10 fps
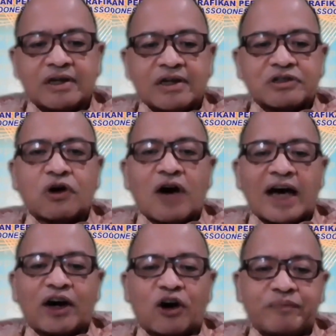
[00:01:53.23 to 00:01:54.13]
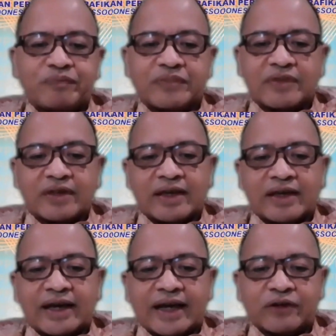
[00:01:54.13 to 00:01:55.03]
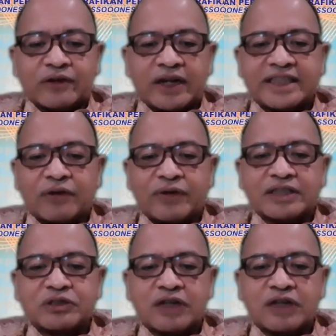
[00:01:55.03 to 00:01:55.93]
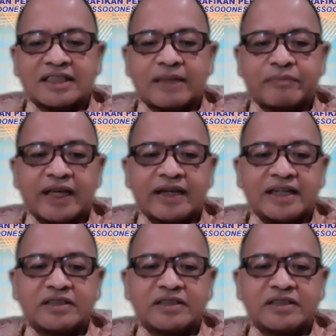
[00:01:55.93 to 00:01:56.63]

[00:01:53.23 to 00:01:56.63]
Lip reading: So I hope Indonesia will soon accepting this